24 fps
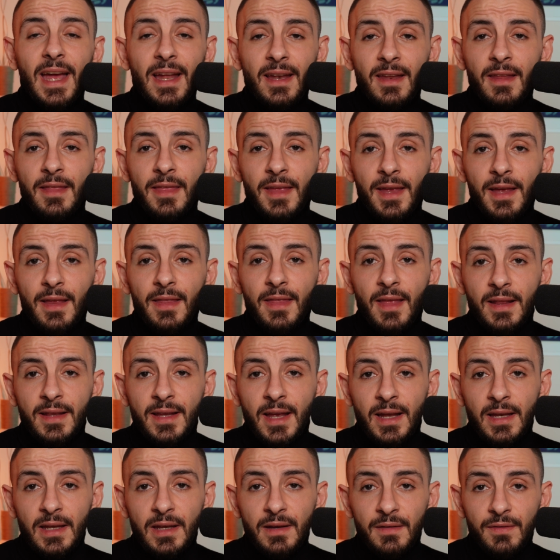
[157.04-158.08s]
anything that
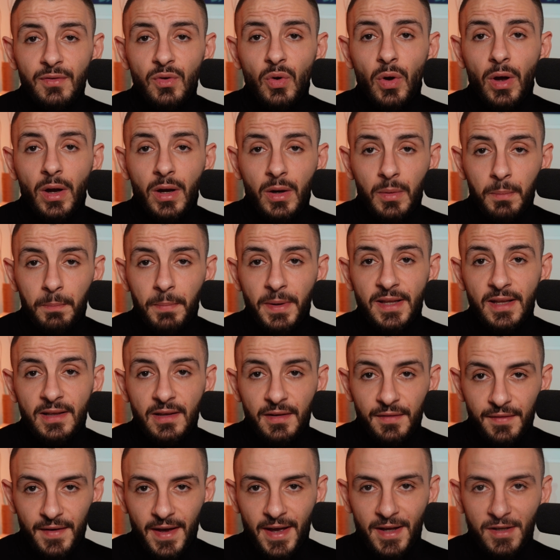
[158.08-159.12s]
can give you a
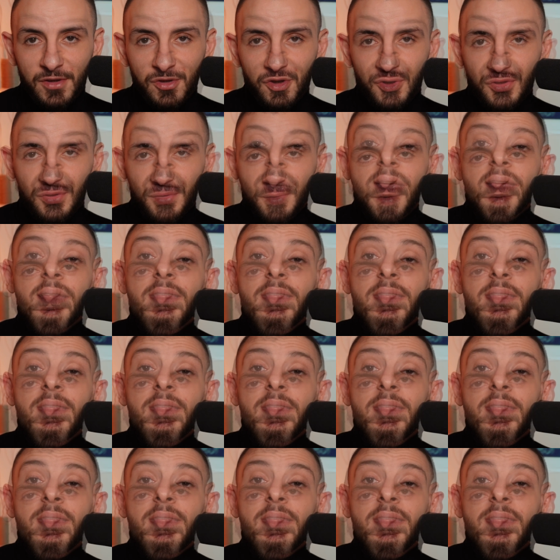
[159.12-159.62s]
competitive edge.